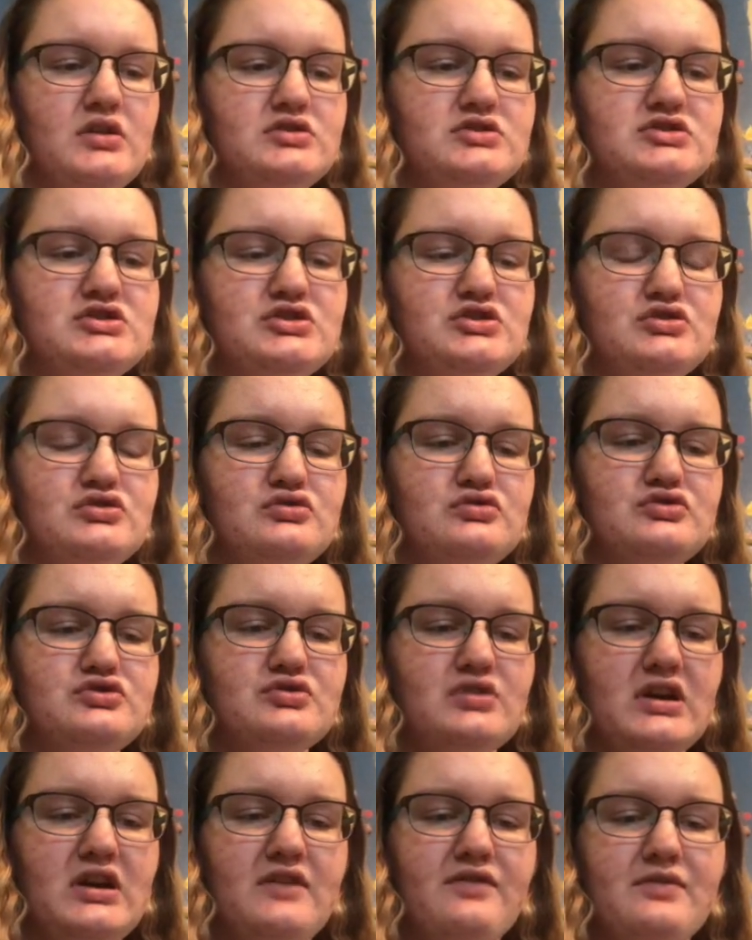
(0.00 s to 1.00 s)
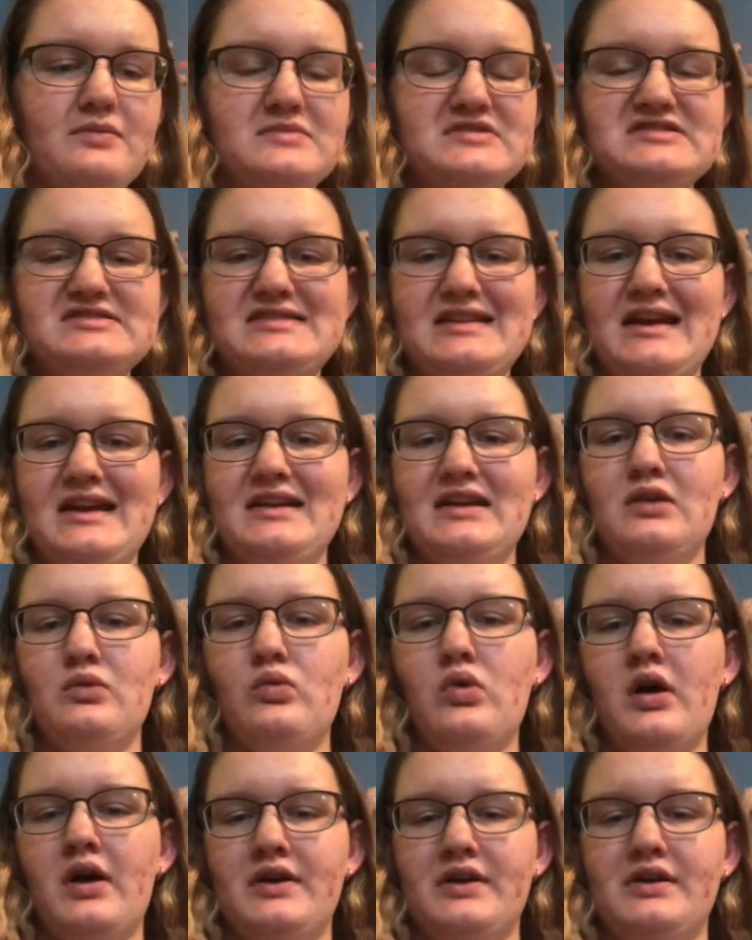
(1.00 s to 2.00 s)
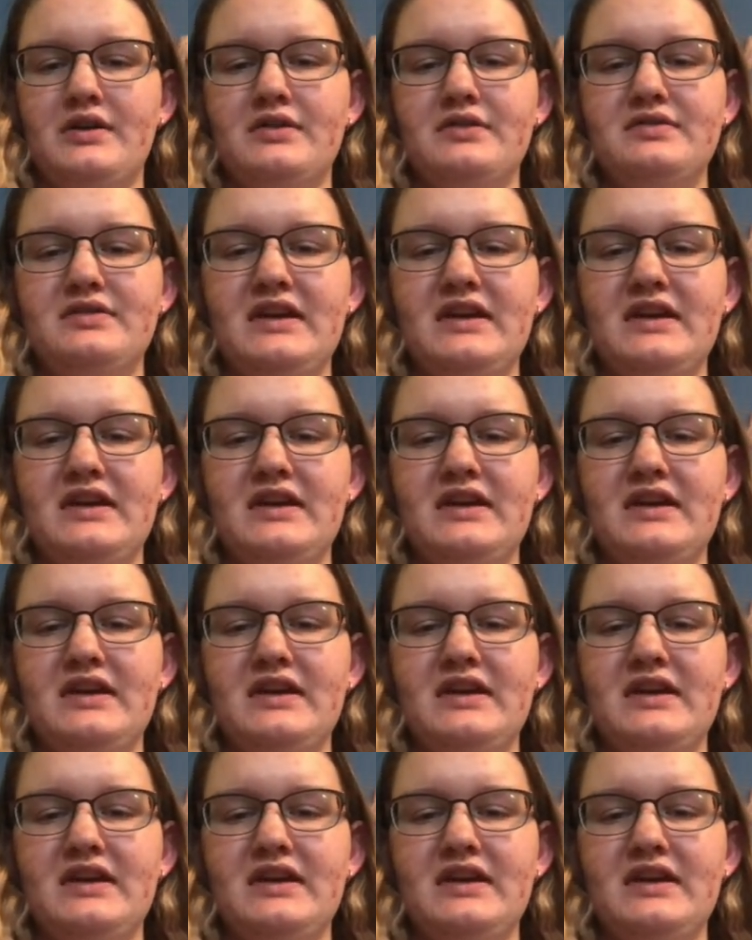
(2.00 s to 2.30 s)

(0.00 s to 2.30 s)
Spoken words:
to drink from standing water.